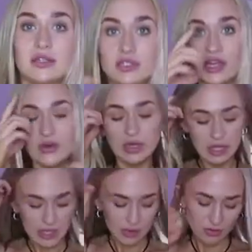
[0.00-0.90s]
so
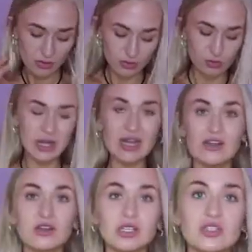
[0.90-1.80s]
when I
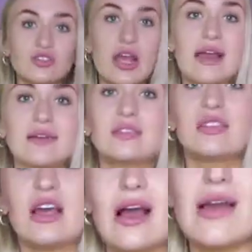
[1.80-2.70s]
got this dress,
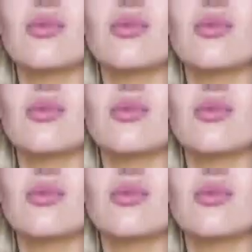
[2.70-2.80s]
I